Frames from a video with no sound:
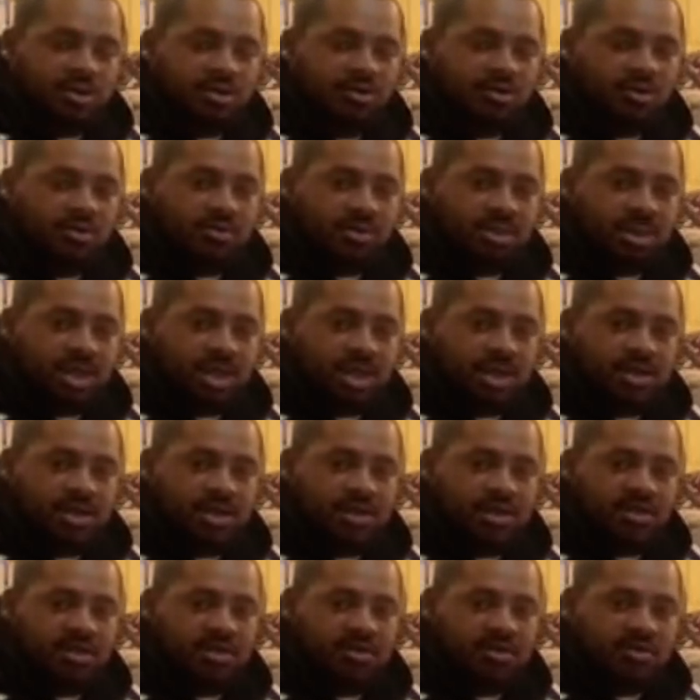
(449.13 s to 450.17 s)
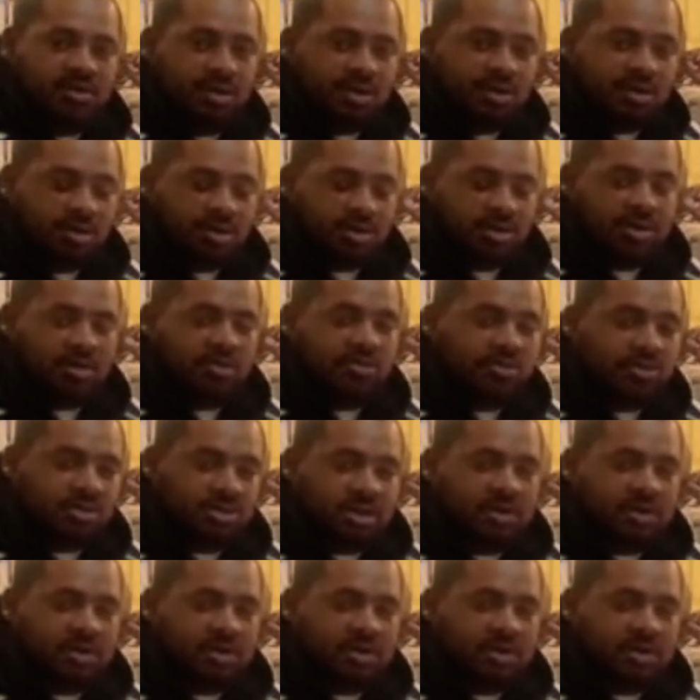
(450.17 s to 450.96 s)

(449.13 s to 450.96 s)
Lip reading: You know what I'm saying? You know,